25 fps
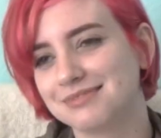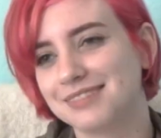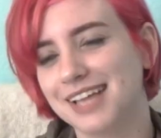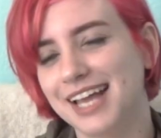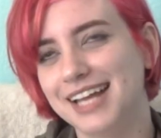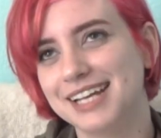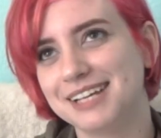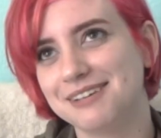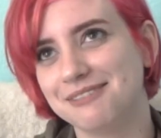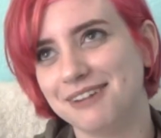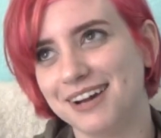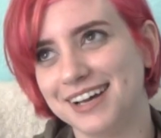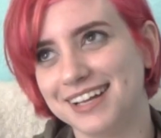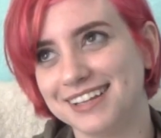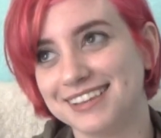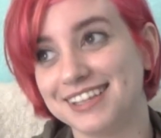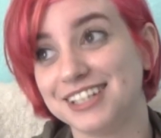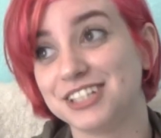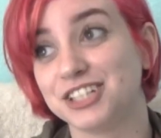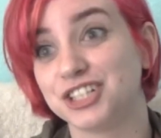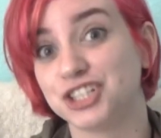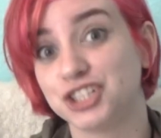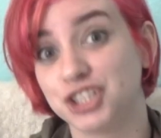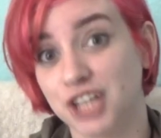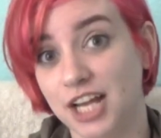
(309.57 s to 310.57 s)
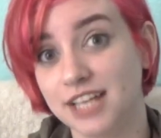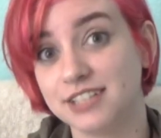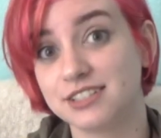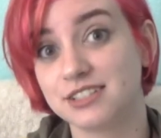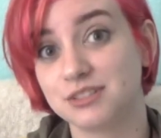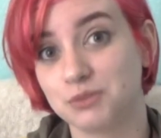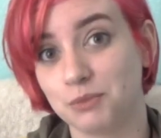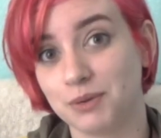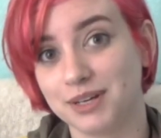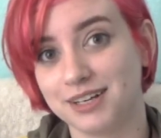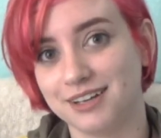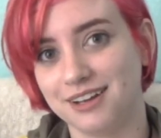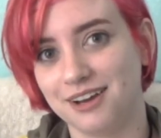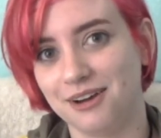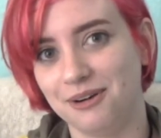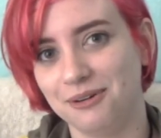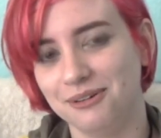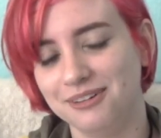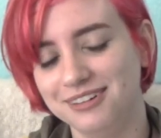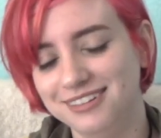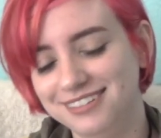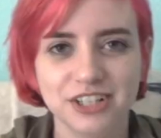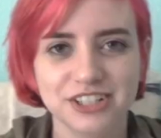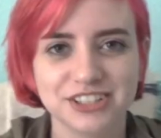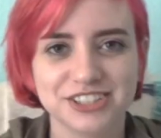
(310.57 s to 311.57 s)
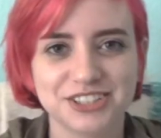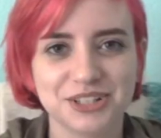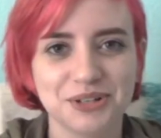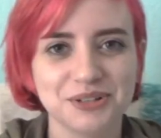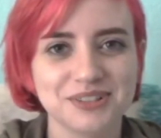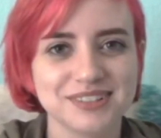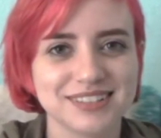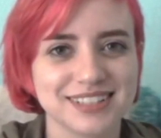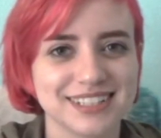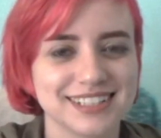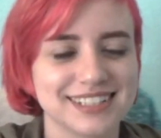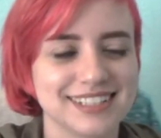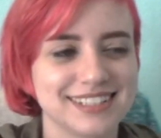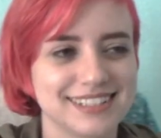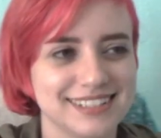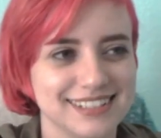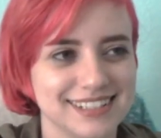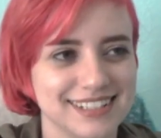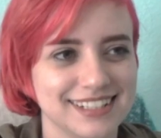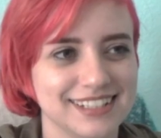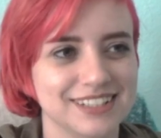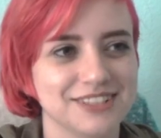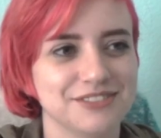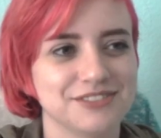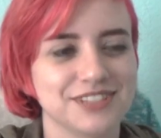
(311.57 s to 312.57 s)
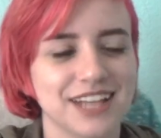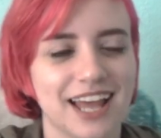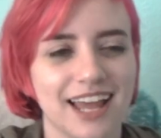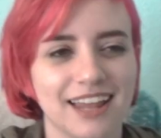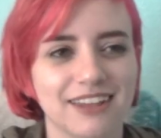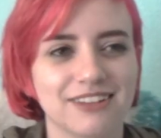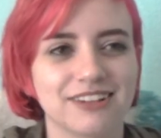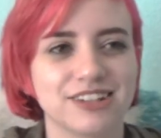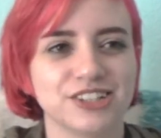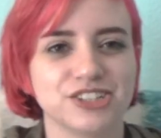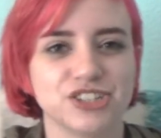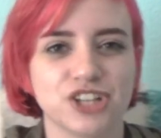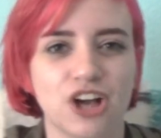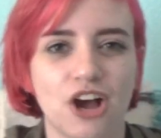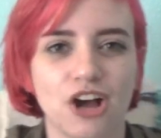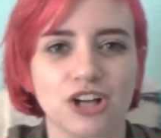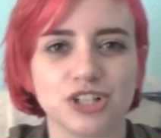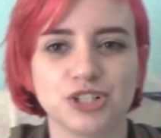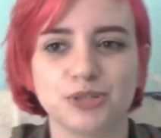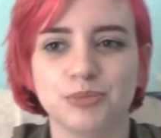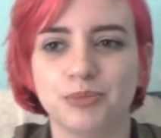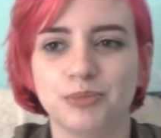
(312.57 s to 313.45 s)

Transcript: Anyway, the chest window shows us a scene of Tyler and Josh